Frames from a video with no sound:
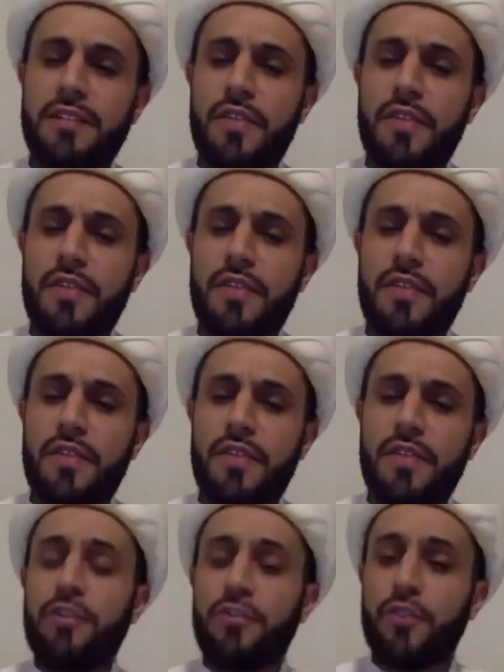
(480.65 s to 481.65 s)
that tries to
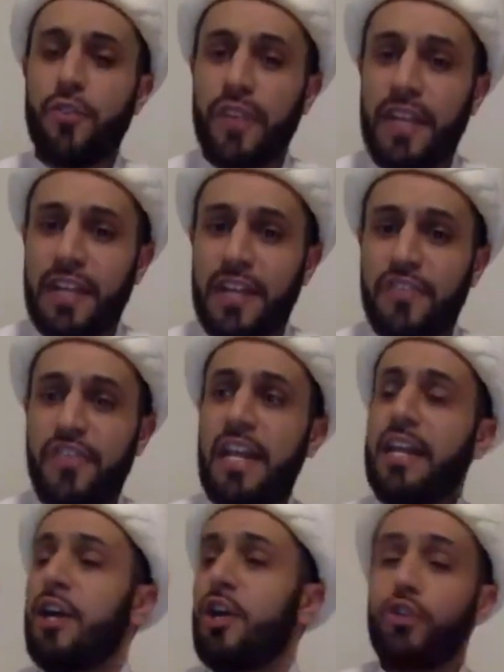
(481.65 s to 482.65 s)
intervene and
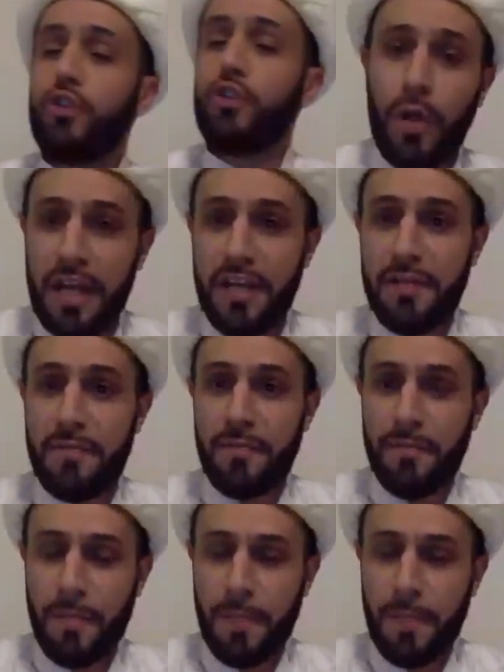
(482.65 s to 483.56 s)
say, don't hit him.